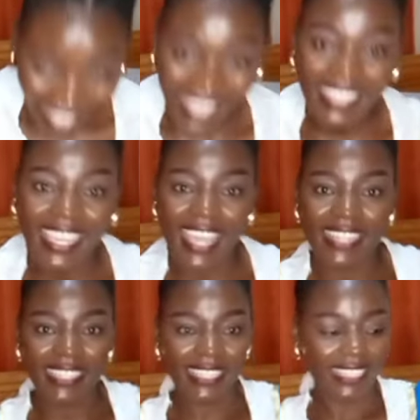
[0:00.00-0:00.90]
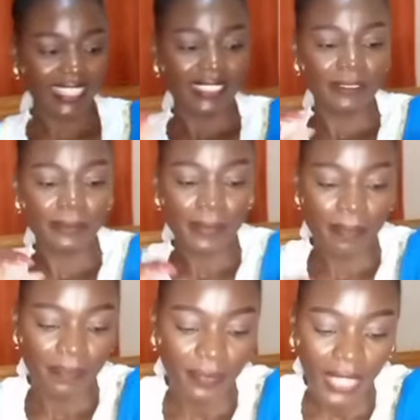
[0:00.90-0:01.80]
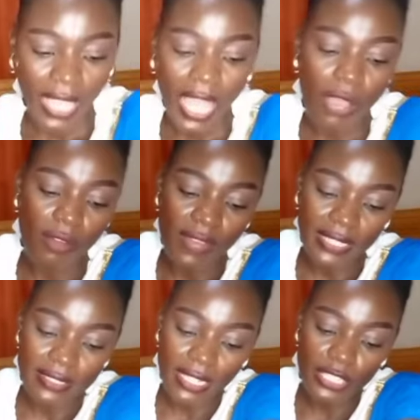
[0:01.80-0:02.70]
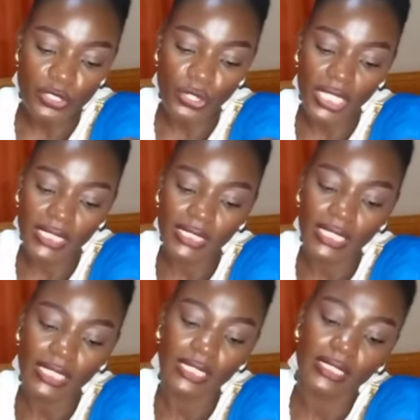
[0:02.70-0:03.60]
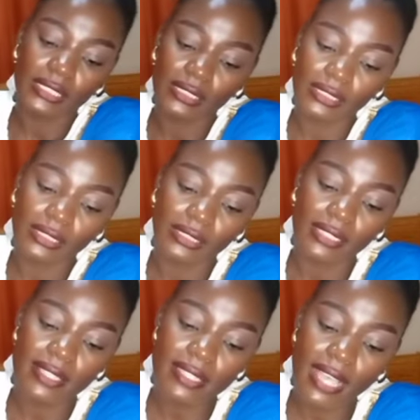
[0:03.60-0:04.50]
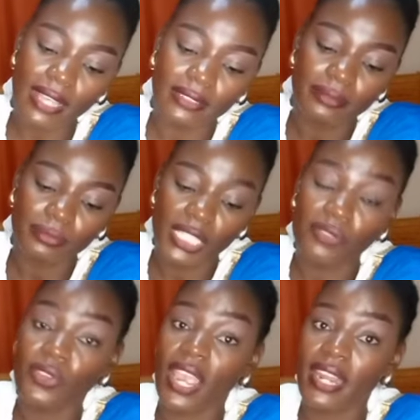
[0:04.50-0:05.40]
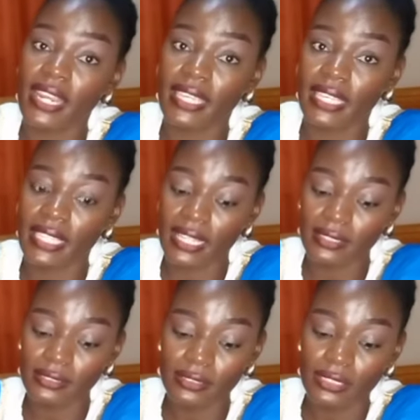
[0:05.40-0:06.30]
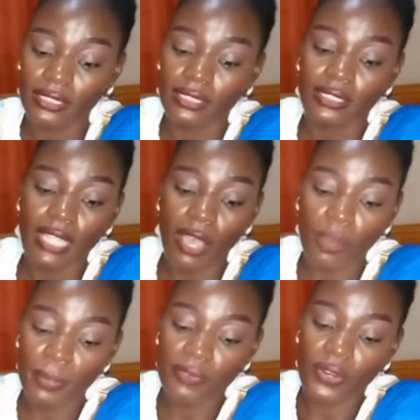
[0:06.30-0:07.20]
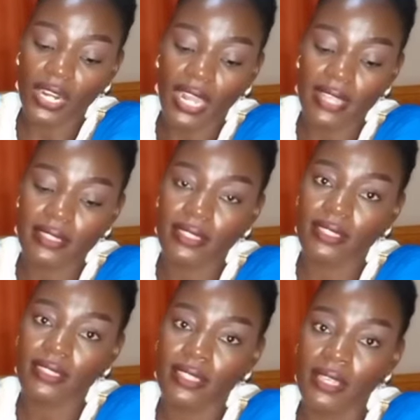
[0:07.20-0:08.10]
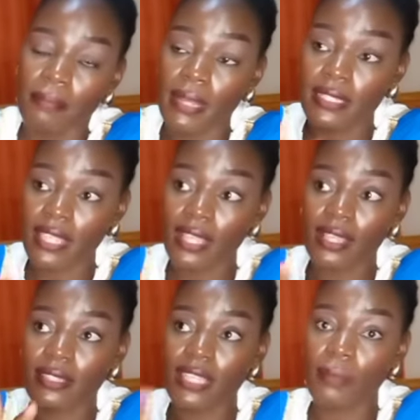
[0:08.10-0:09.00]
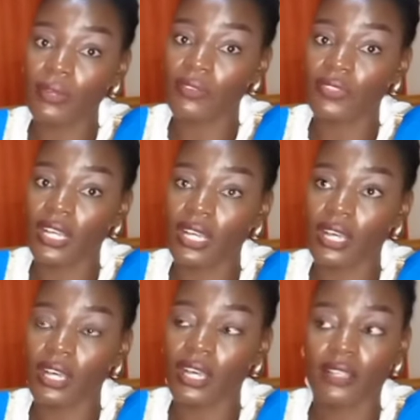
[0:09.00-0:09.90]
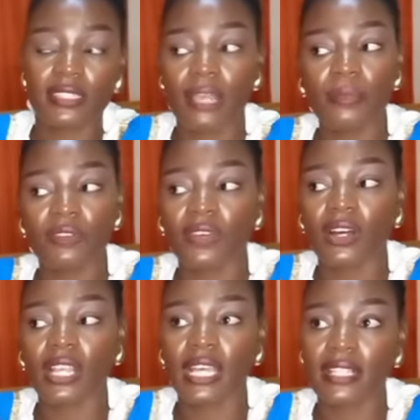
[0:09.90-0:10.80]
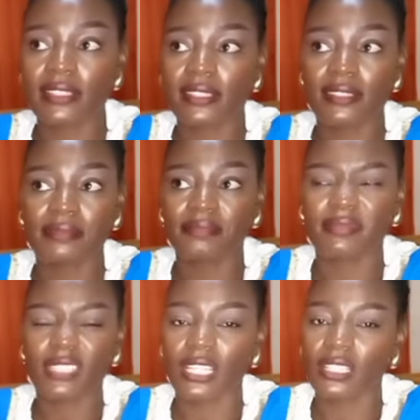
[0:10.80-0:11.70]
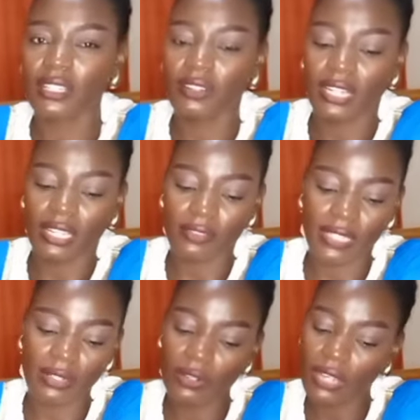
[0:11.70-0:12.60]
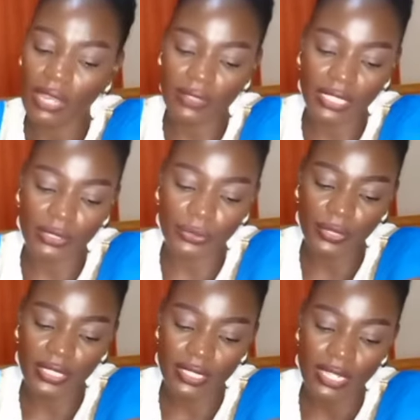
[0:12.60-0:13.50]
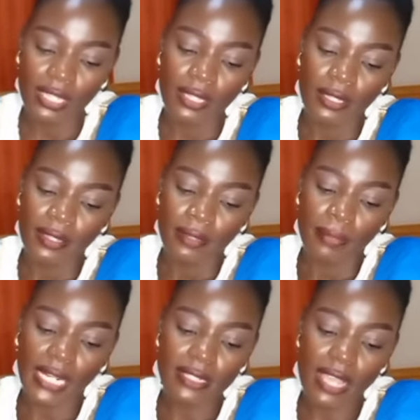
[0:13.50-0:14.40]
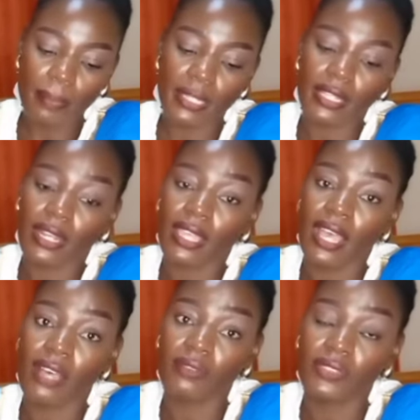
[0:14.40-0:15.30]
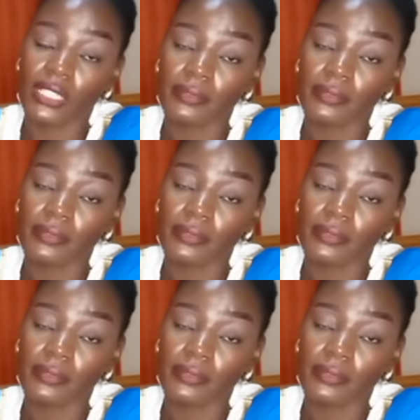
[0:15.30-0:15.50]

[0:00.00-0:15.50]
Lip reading: Again, our vaccination scar. If you are a Kenyan, I hope everyone has this. But some of our girls, they don't have. I don't know how they do it. But it happened that I have.